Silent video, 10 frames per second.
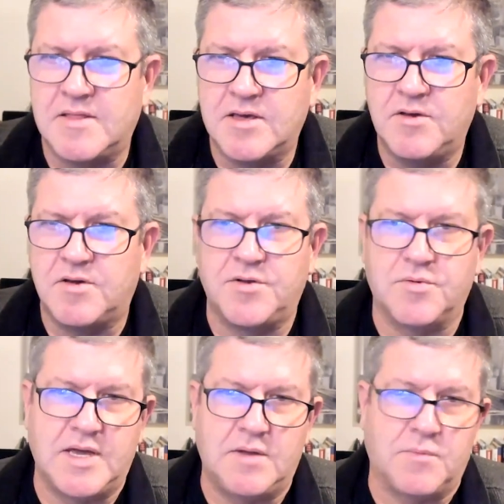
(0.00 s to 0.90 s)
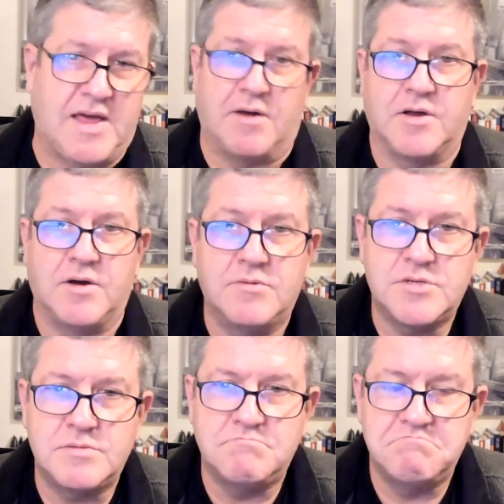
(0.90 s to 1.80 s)
I think you can do lean without a
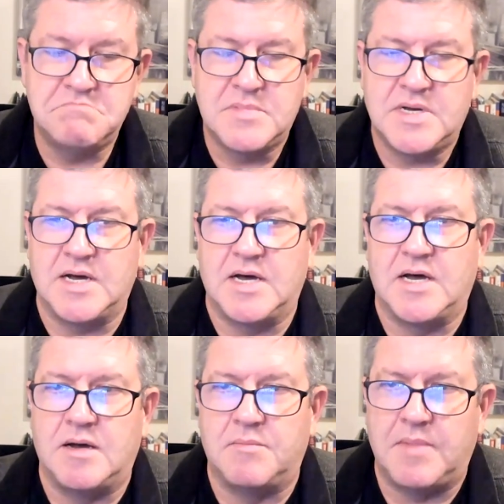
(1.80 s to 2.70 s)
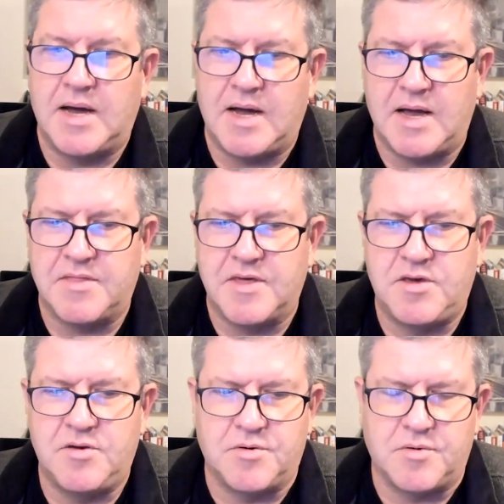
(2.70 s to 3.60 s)
coach. Um, I, I,
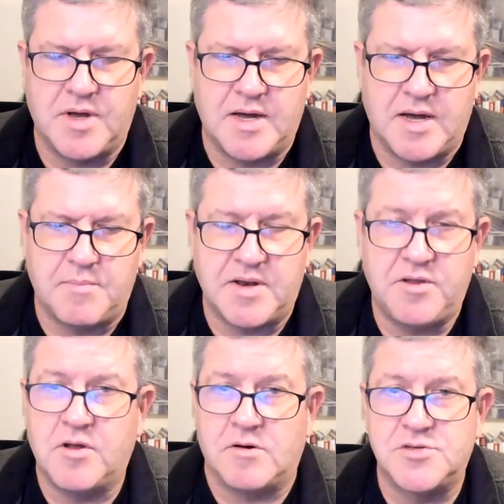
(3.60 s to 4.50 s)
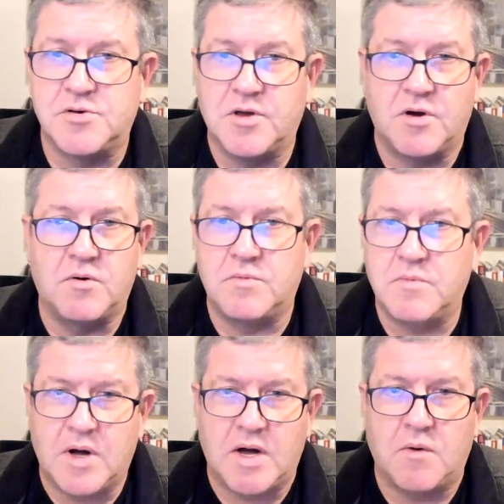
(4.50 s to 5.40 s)
think you'll, uh, but you can also
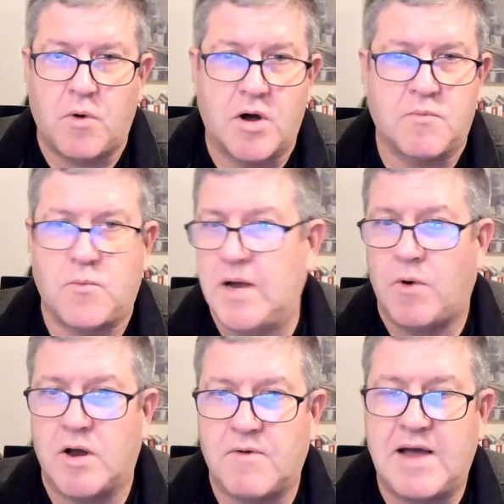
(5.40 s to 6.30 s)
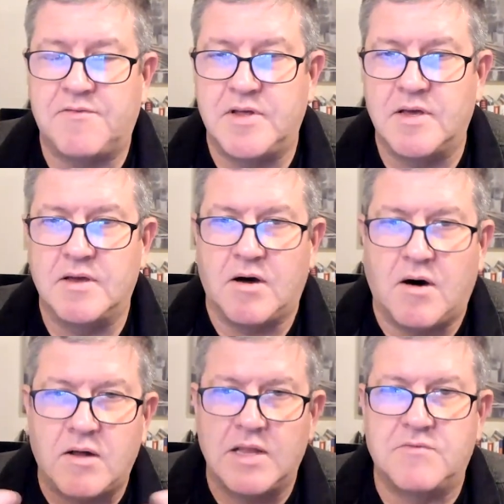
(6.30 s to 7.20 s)
go water, whitewater rafting
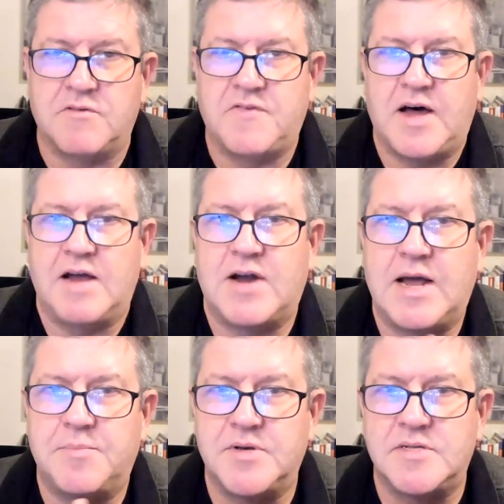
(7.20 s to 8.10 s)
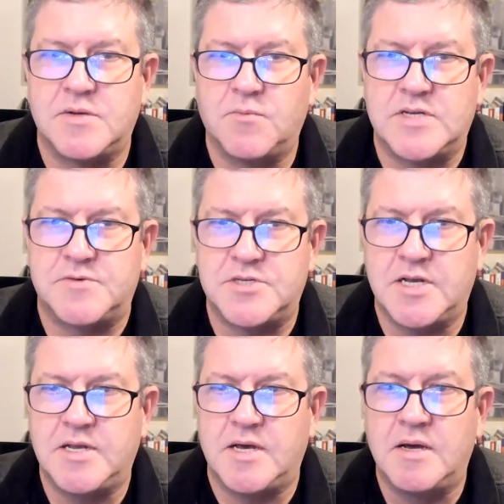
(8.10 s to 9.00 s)
on level five rapids in West
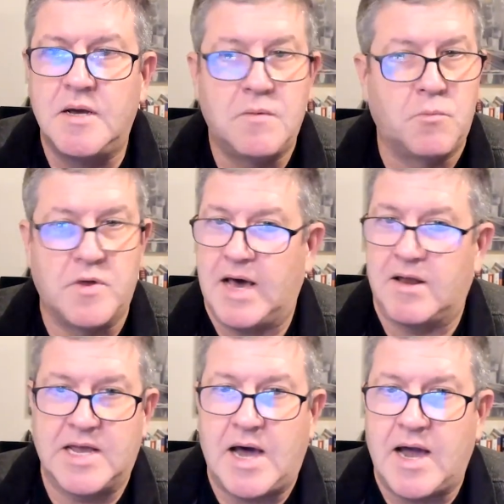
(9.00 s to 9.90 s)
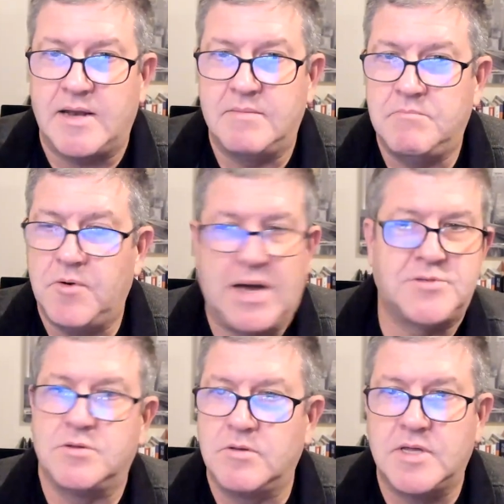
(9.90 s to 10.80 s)
Virginia without a guide. You
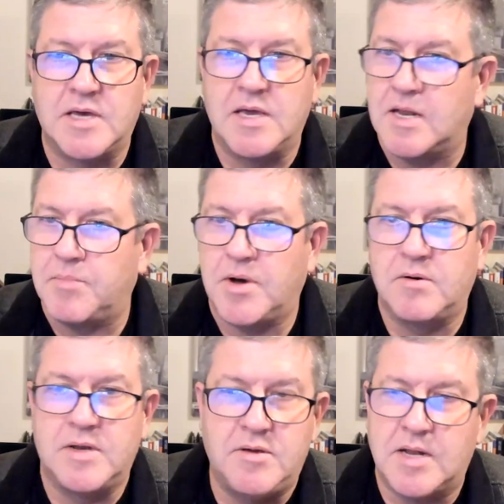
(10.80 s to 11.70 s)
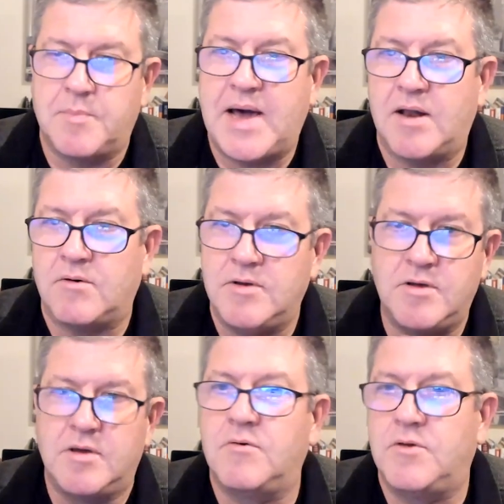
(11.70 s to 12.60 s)
absolutely can get a boat and you can get a paddle and
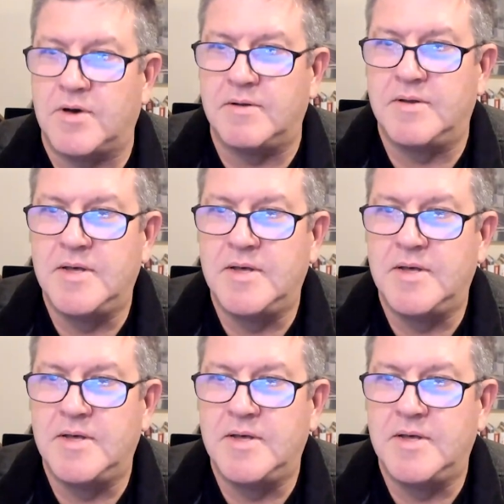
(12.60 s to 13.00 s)
you can go do it.